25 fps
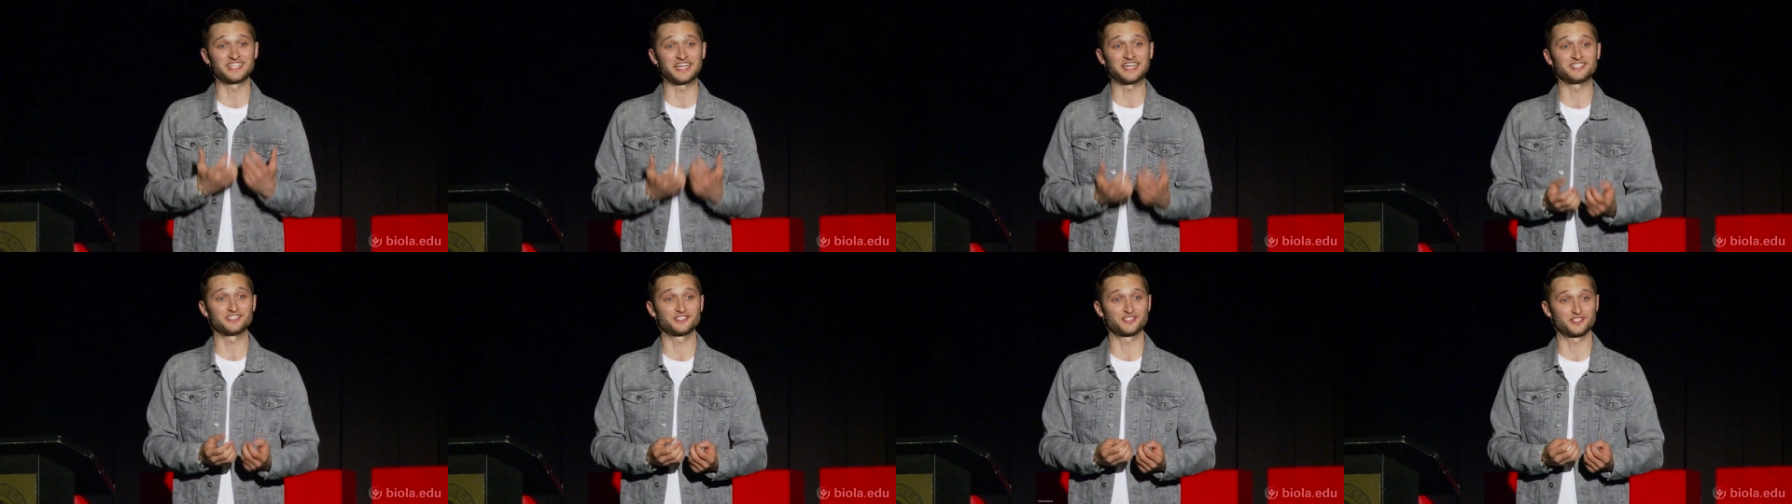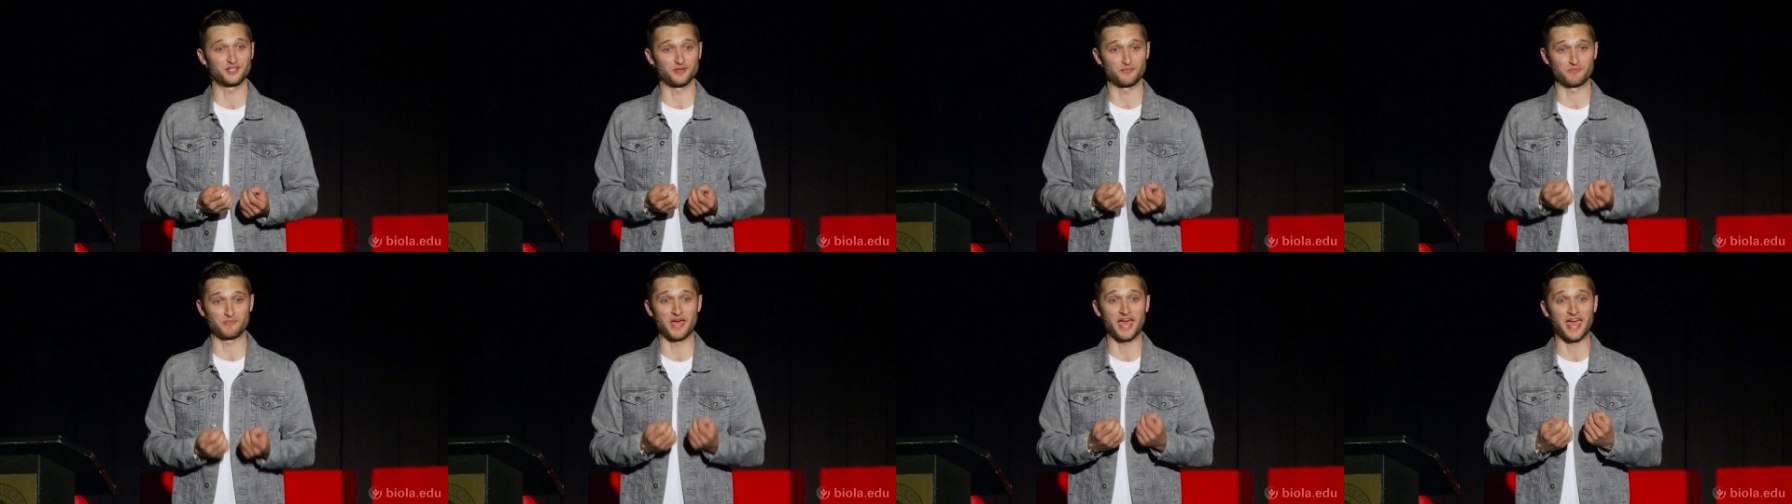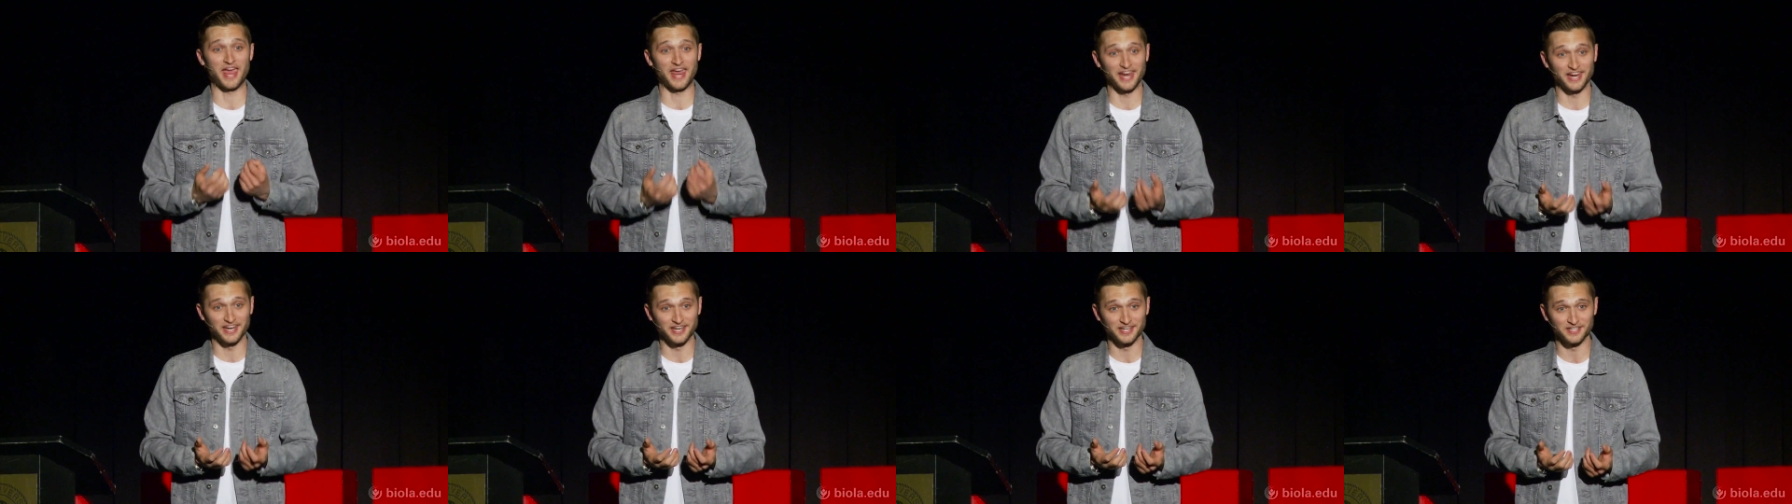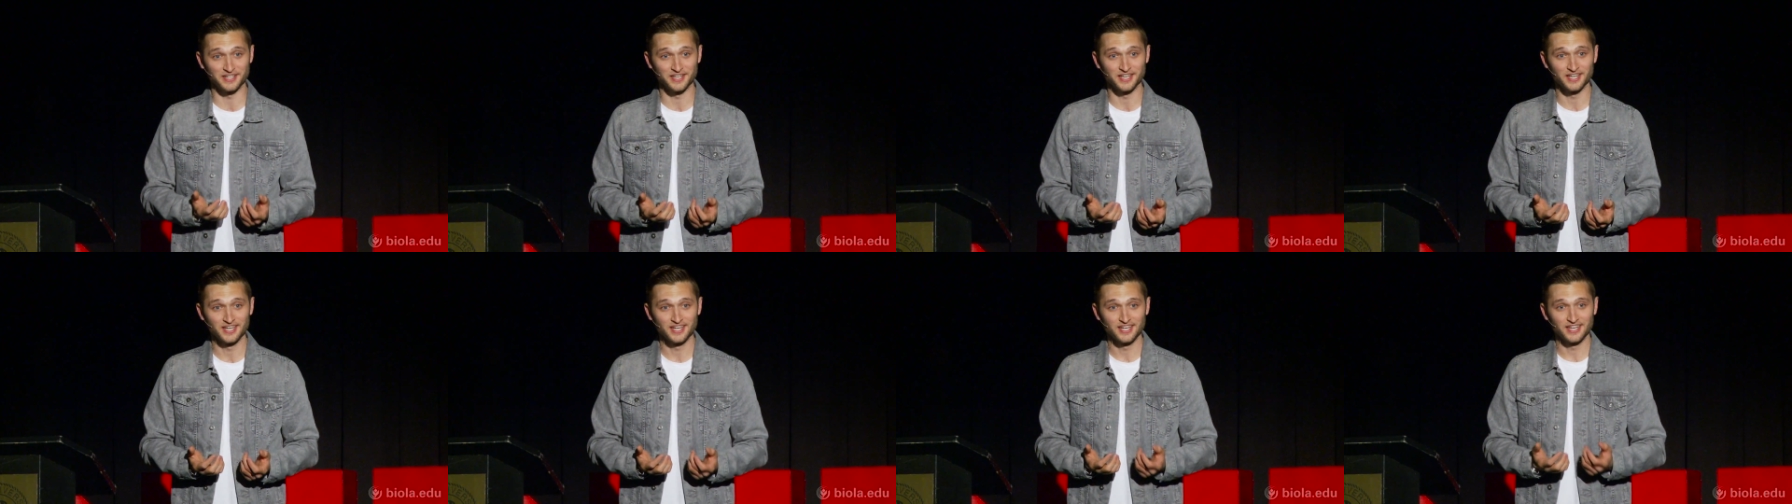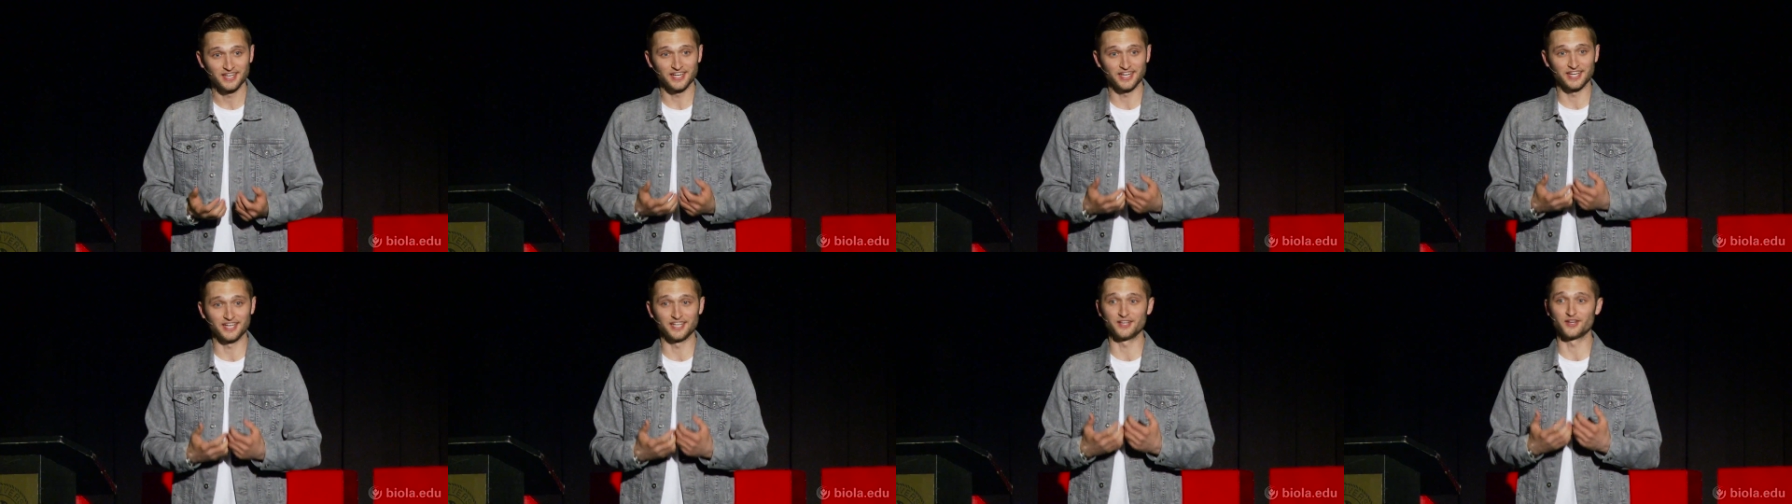sense the pain
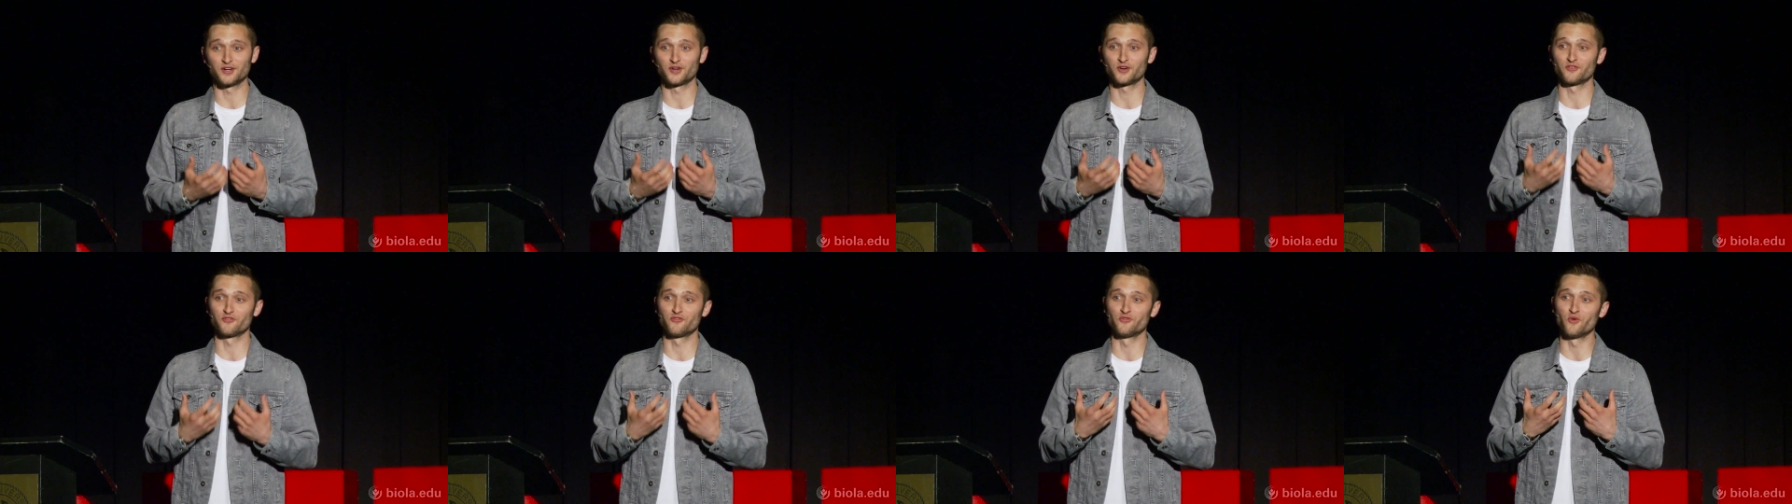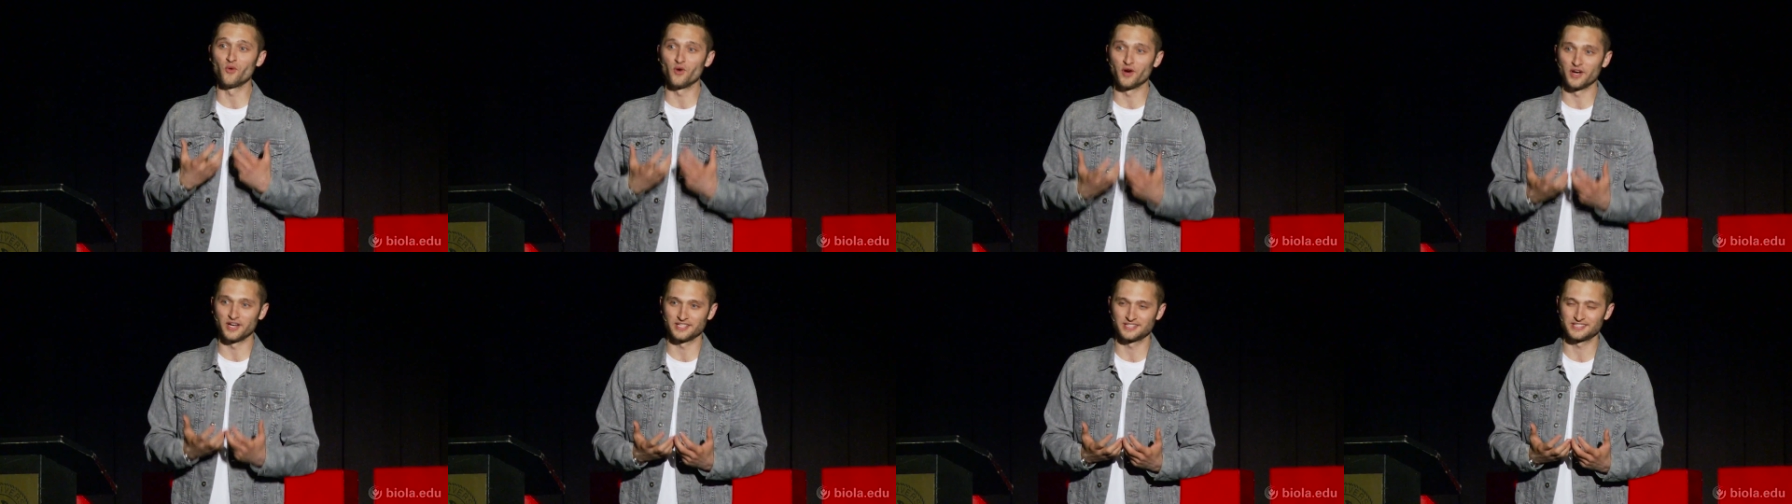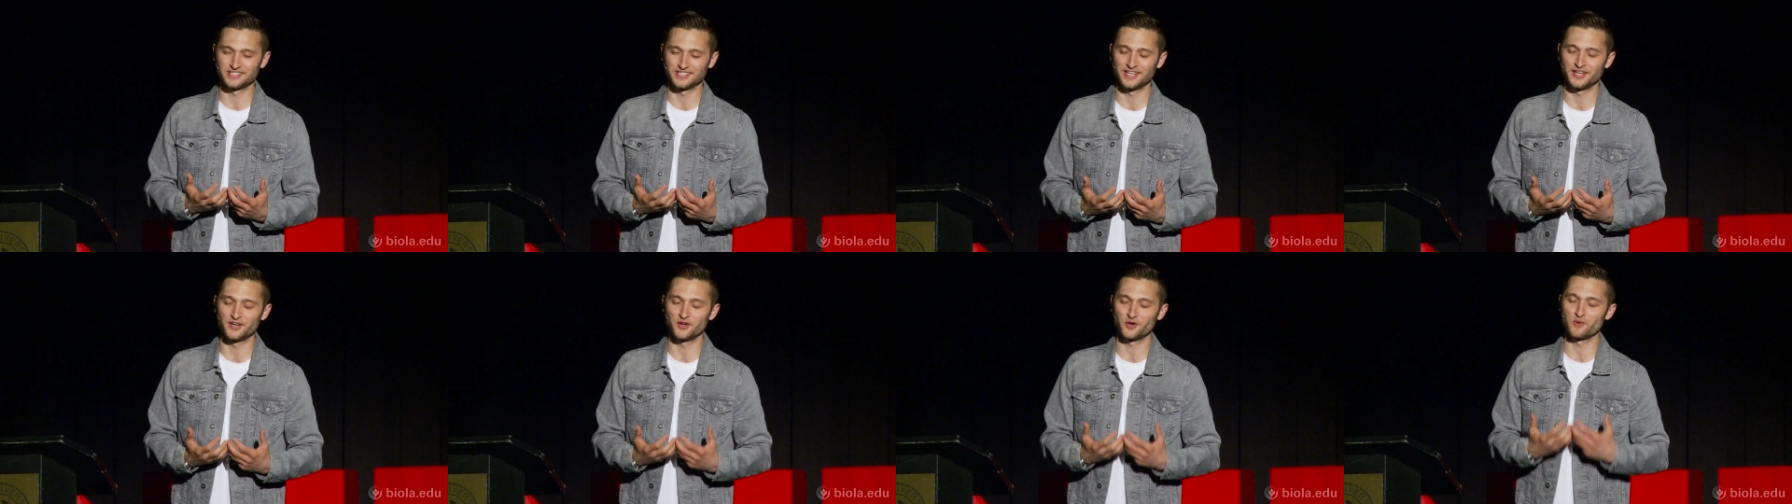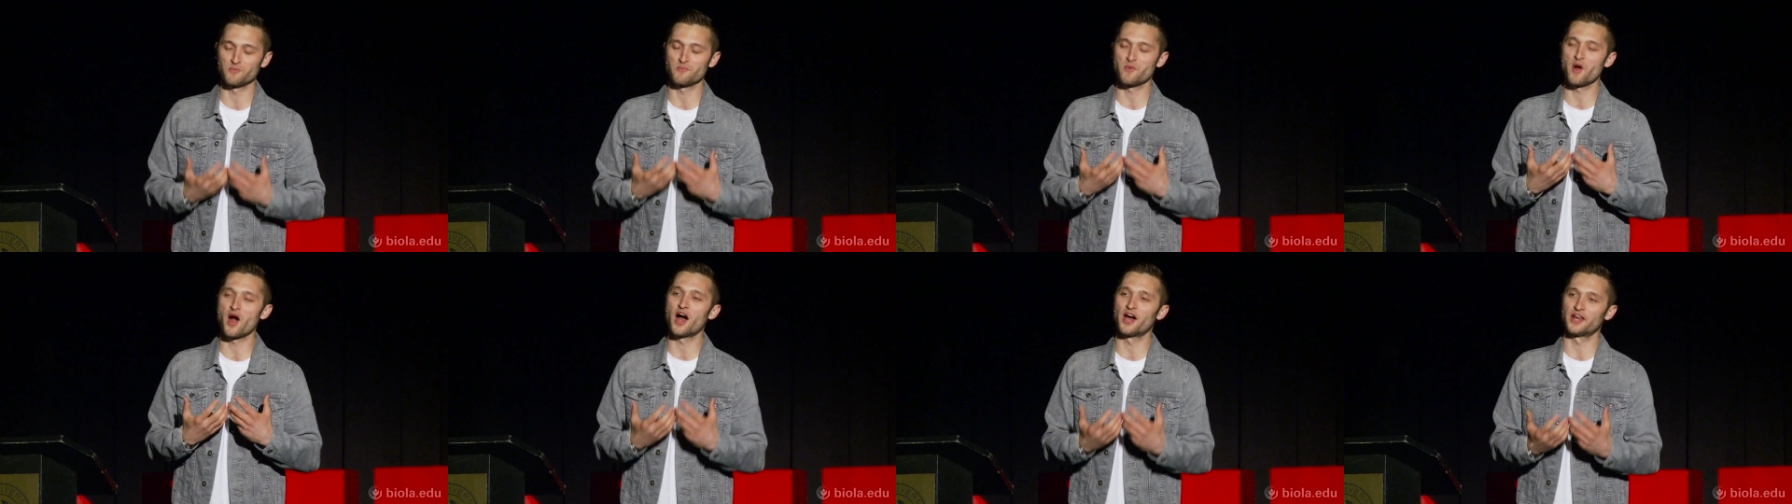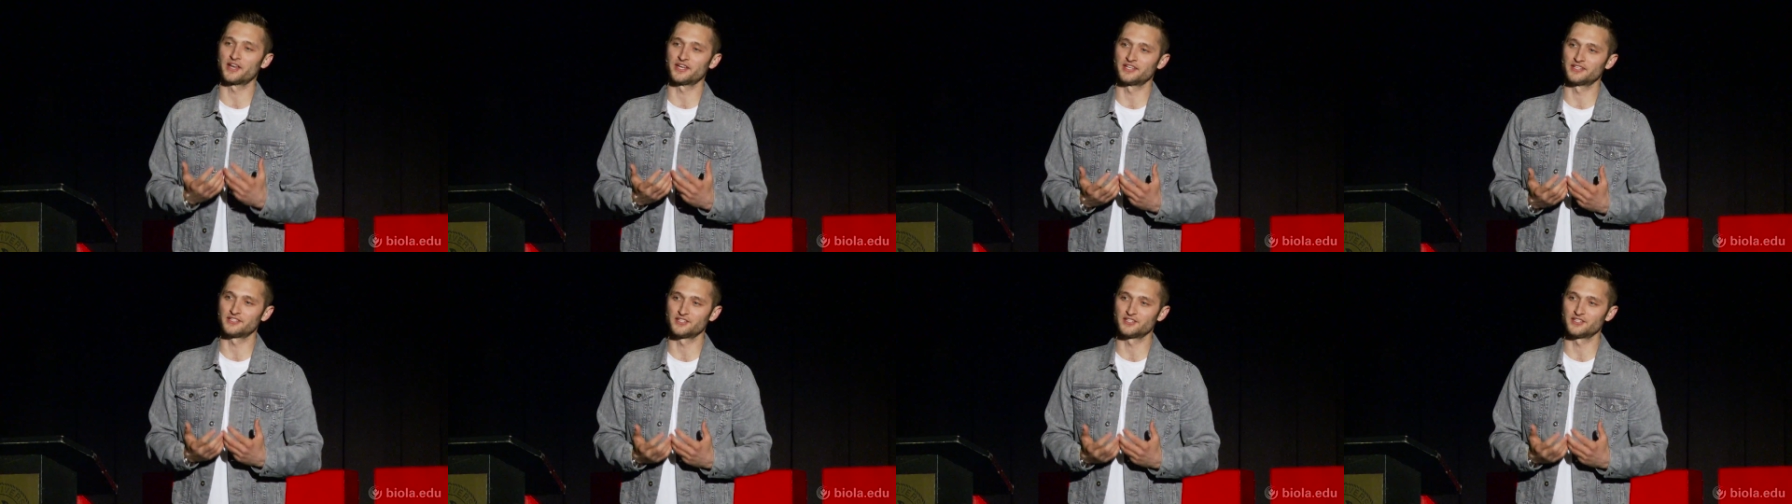in her voice and in her body.